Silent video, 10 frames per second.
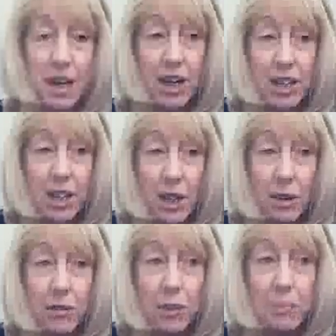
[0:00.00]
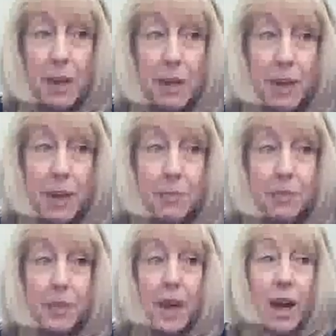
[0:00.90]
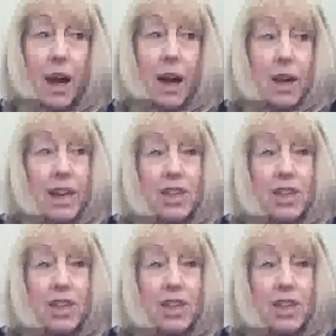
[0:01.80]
I know that maybe I'll